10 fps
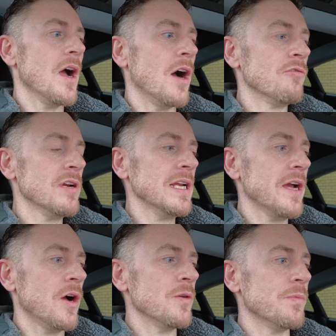I really
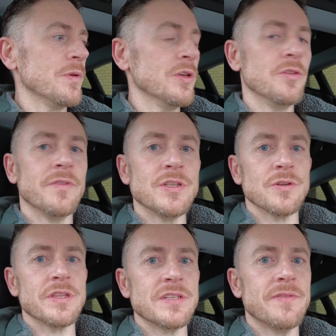hope you've
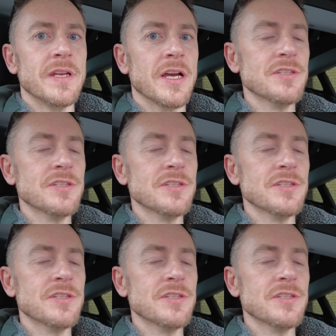enjoyed this video.